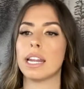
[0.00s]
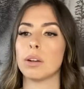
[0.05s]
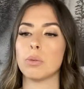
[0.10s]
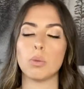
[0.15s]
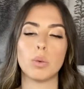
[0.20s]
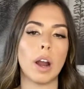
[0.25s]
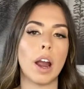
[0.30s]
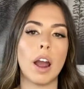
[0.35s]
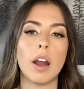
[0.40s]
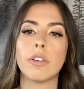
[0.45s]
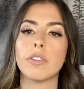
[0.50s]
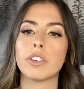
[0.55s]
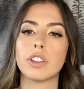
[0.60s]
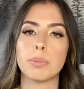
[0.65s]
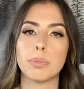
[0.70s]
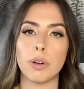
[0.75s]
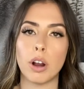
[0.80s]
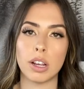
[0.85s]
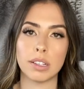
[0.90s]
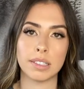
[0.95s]
and however the
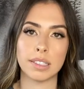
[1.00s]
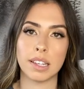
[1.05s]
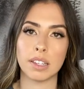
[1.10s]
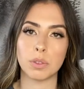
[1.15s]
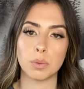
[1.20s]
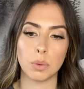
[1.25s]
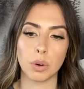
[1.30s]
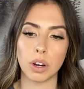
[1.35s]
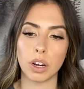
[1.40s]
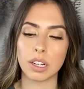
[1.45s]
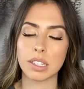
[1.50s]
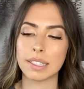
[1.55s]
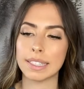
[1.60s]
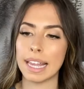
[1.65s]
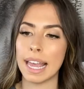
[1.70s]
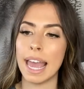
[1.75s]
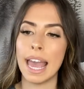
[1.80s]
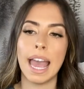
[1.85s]
process works.